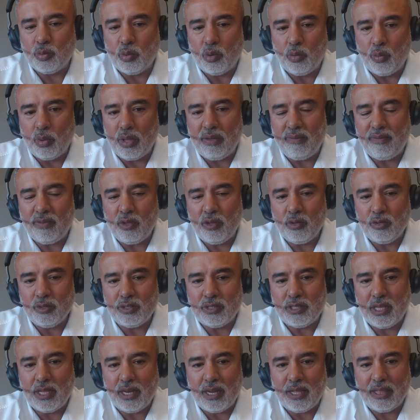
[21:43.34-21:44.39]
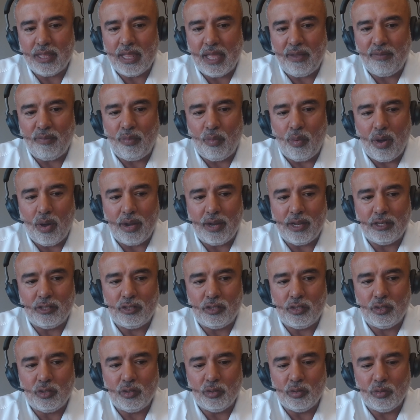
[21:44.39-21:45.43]
where we've used it, and they've wanted
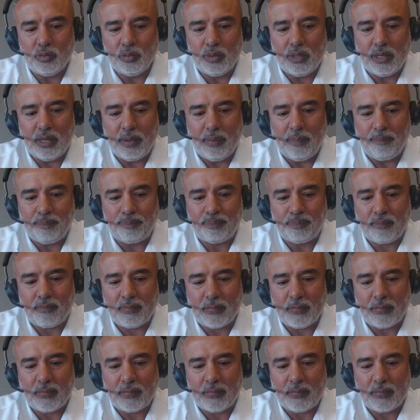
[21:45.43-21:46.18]
to